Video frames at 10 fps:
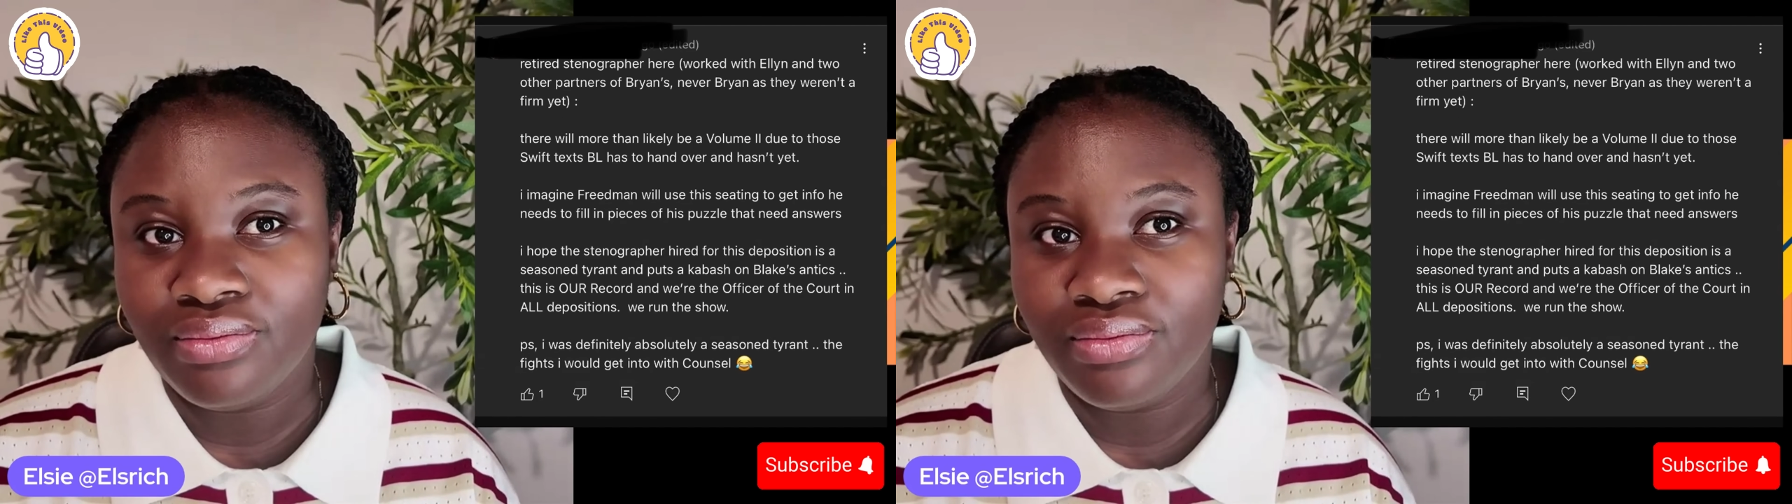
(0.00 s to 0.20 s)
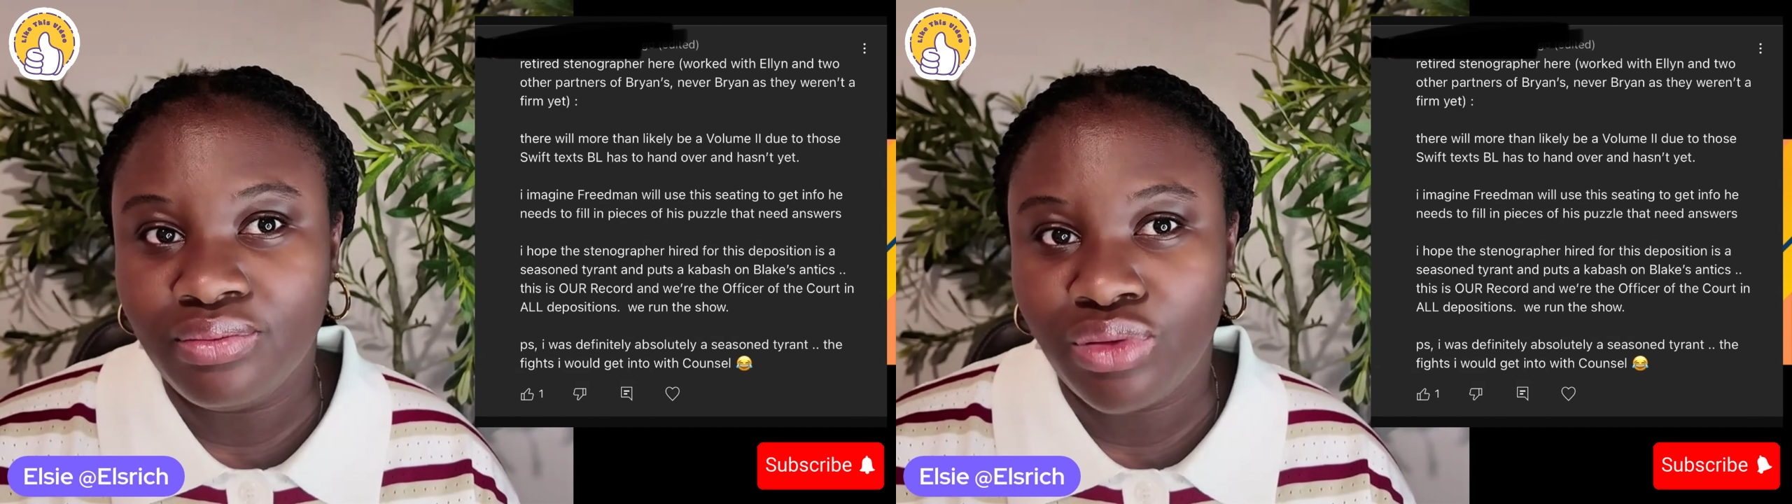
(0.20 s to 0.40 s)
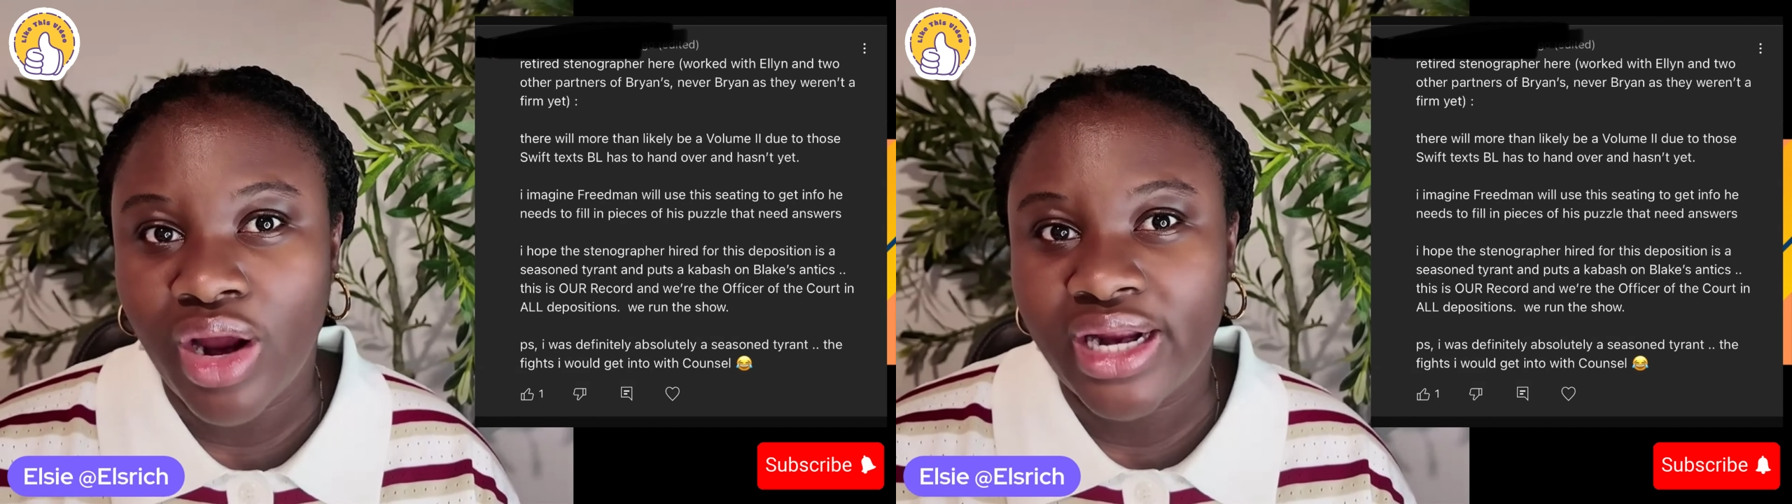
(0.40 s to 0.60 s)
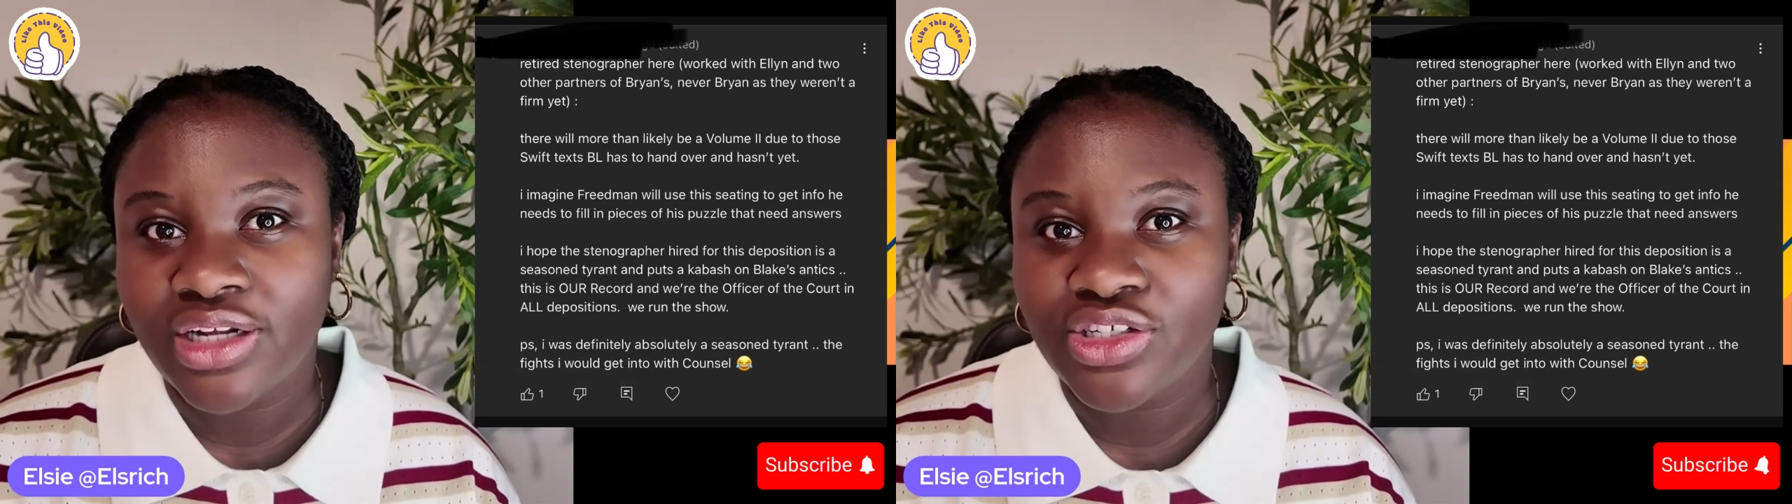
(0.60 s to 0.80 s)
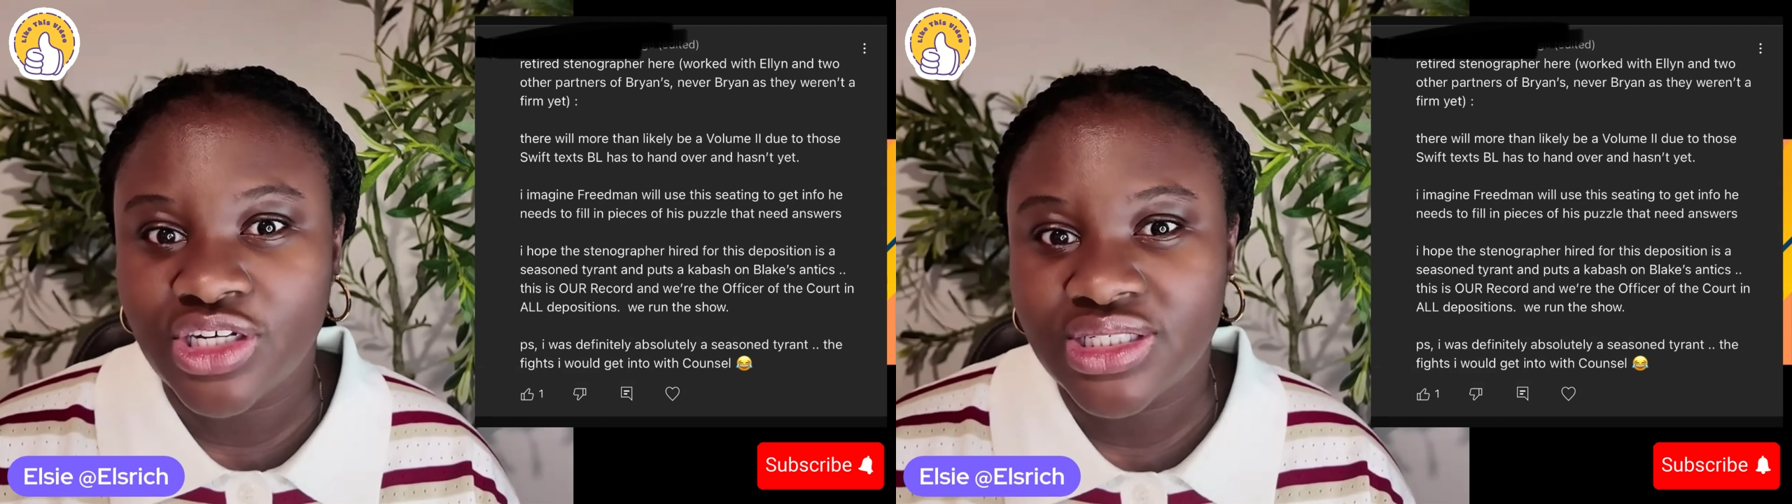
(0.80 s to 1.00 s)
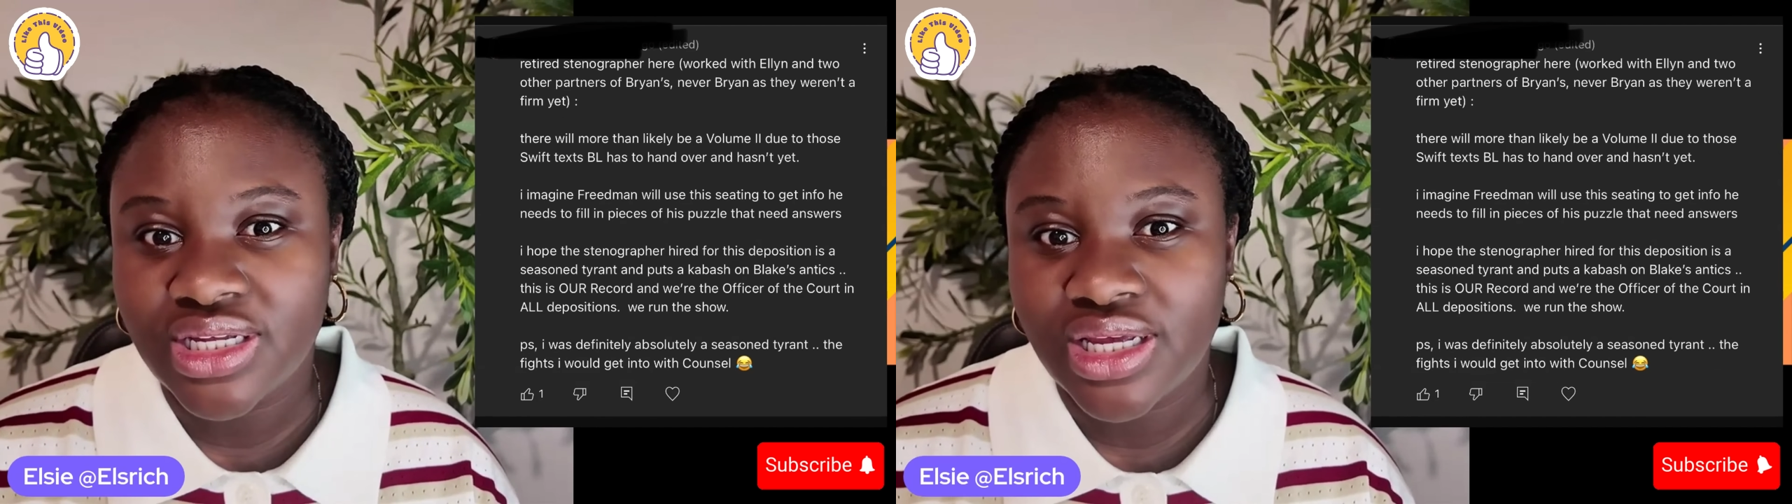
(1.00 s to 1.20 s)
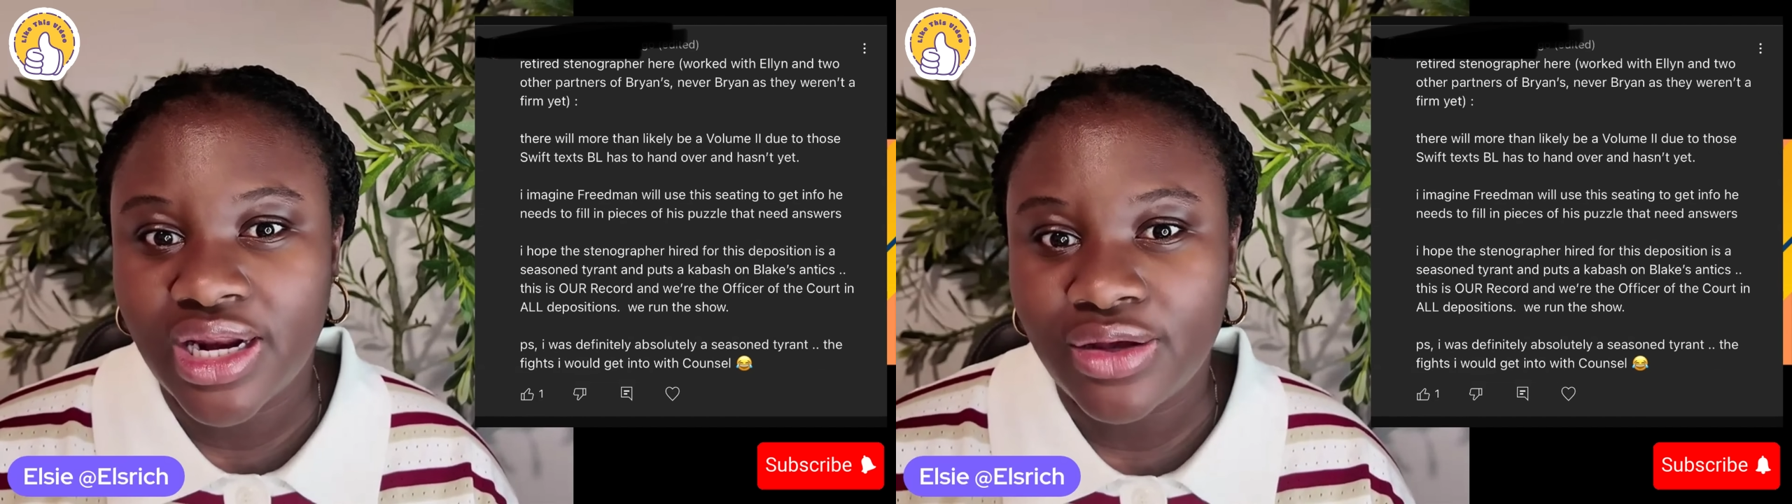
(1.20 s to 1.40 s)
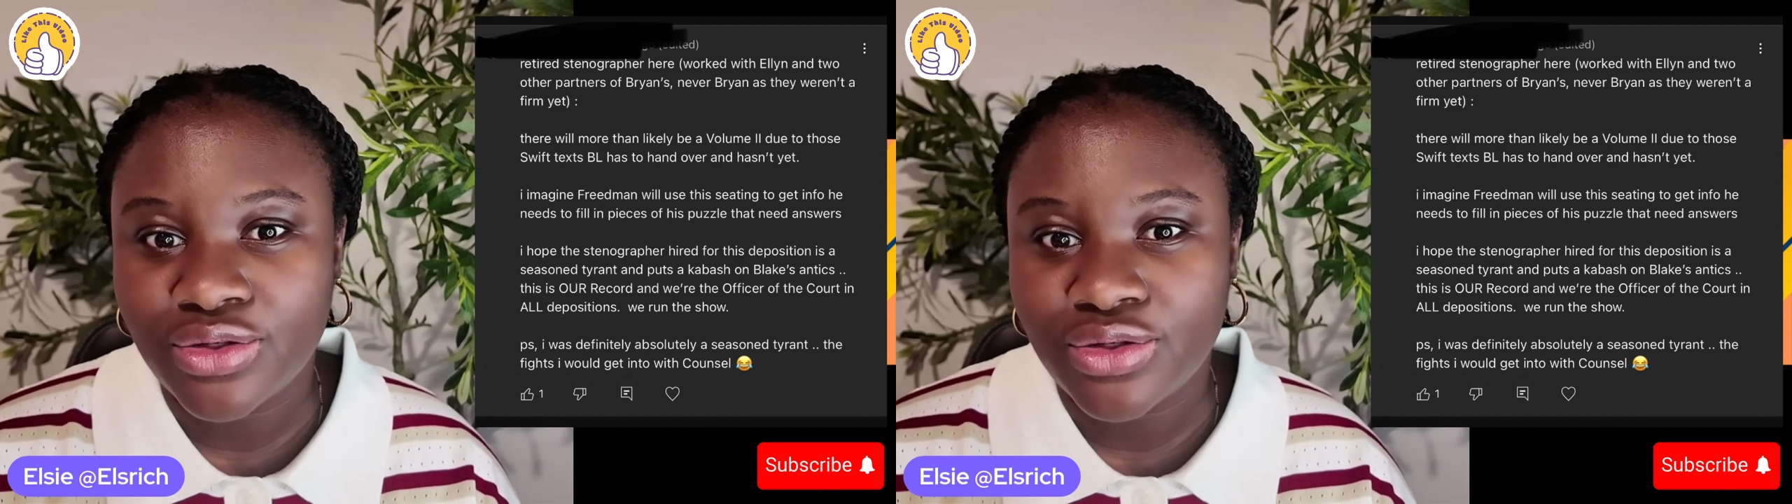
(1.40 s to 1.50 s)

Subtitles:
Brian and Justin can now